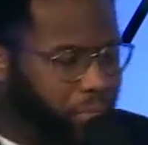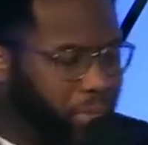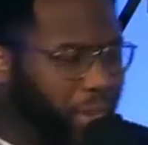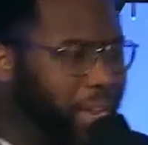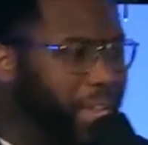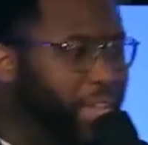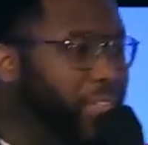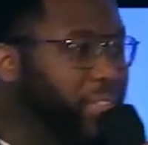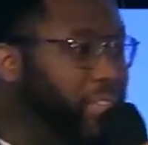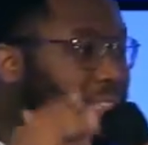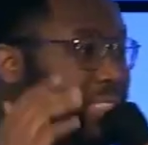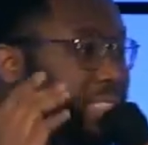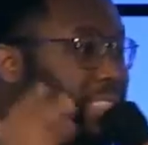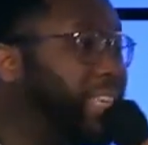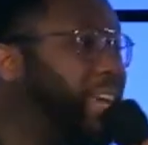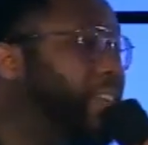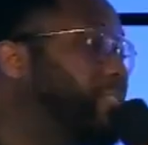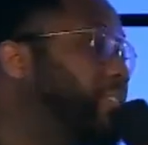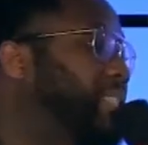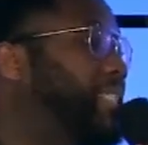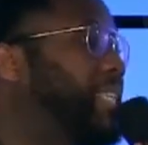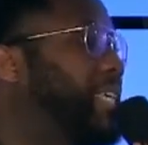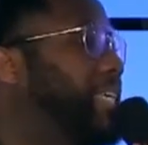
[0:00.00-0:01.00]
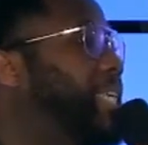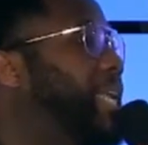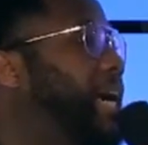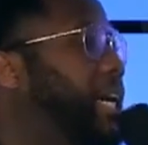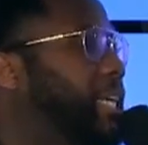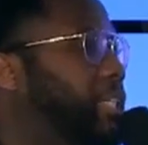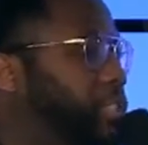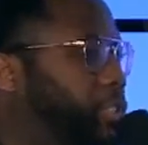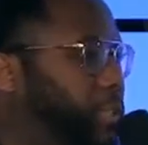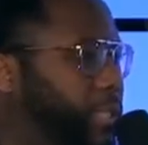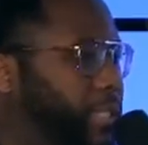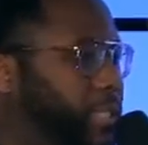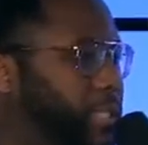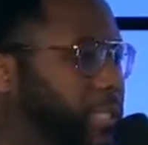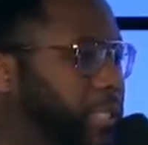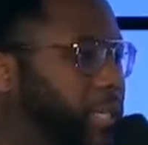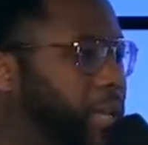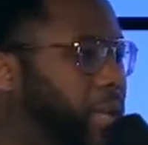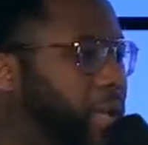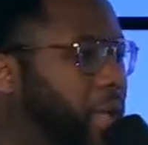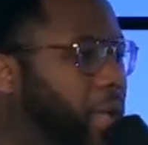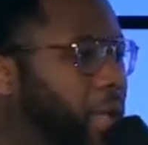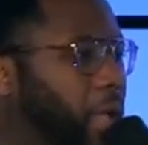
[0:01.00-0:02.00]
in the 1700s
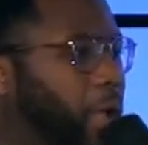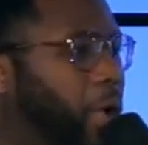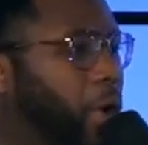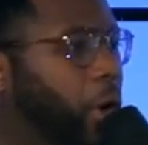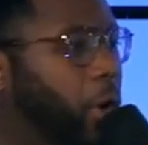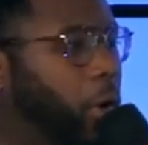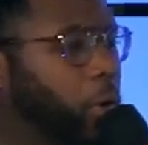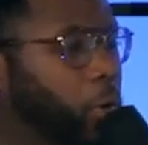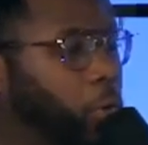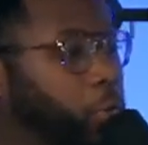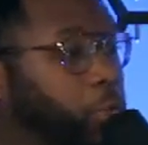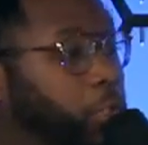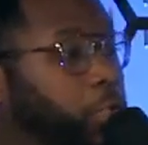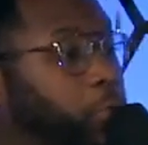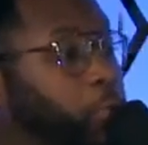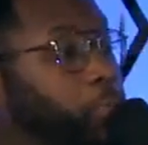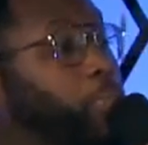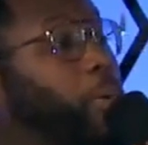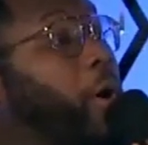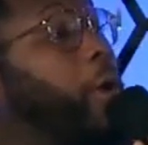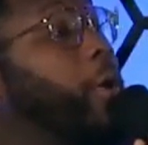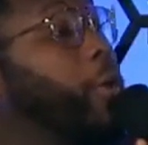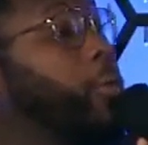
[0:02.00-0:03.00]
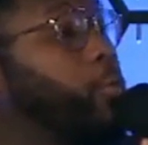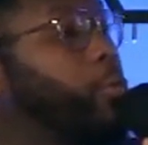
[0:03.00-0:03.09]
who sparked